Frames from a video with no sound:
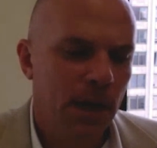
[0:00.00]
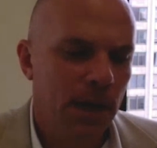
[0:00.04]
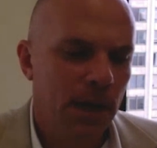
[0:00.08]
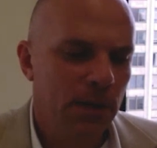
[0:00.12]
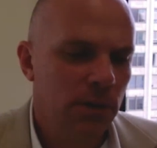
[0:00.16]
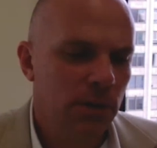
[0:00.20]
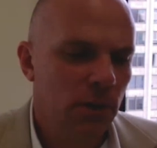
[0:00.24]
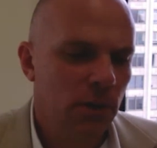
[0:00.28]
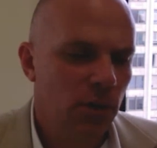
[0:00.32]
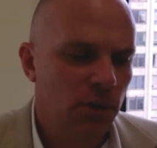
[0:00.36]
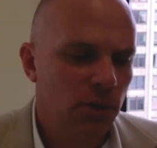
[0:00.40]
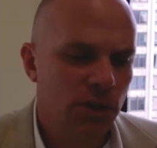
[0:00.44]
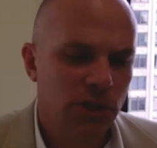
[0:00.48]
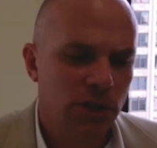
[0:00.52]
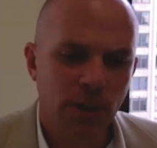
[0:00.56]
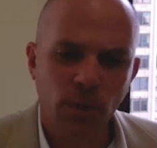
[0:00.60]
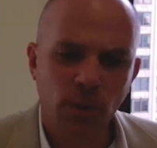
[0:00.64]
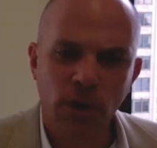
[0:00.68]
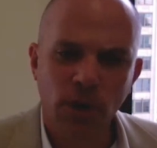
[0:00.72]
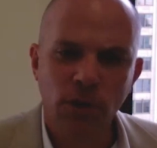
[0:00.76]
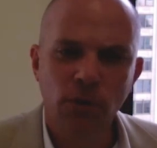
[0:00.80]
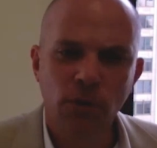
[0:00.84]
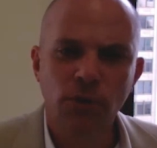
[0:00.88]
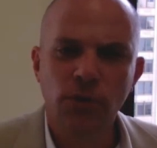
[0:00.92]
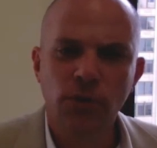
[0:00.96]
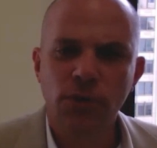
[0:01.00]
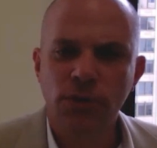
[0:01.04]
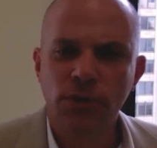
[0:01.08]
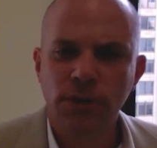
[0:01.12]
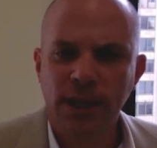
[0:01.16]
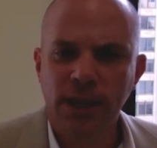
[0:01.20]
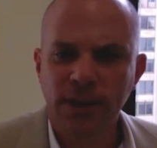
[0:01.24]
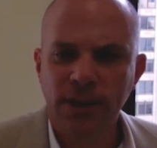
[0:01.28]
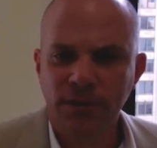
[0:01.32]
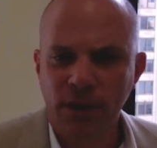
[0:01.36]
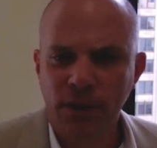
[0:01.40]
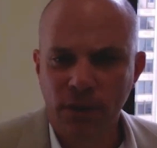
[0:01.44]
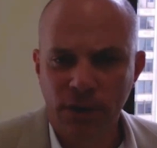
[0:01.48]
uh, you know someone
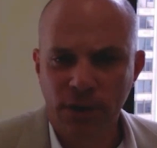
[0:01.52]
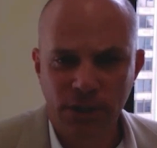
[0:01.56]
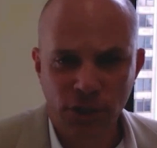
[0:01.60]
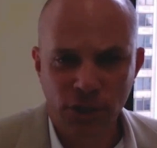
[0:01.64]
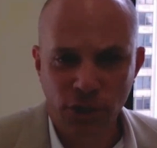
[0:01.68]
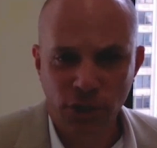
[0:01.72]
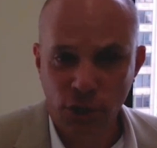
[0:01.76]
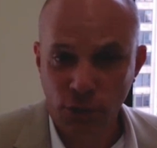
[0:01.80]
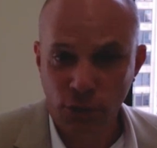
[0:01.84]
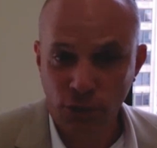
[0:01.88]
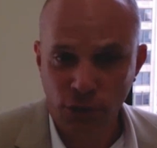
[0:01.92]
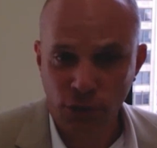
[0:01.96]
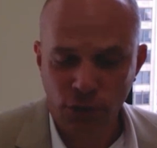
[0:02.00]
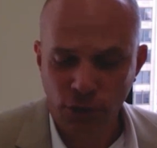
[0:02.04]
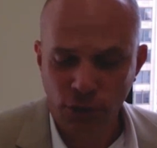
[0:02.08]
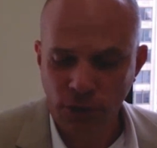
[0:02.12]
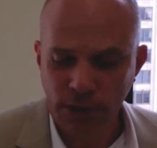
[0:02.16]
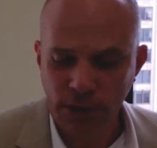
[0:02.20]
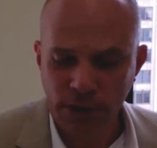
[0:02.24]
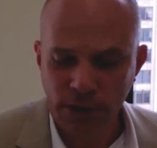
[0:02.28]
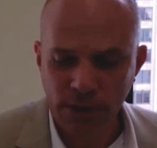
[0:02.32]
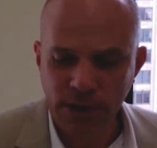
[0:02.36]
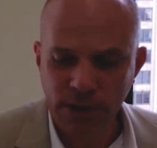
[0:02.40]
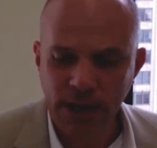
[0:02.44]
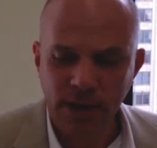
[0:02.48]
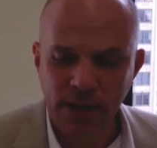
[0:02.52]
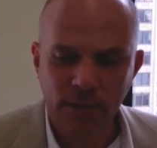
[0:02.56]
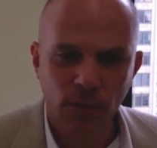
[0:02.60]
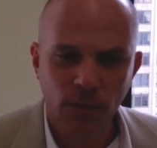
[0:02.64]
who's like very junior and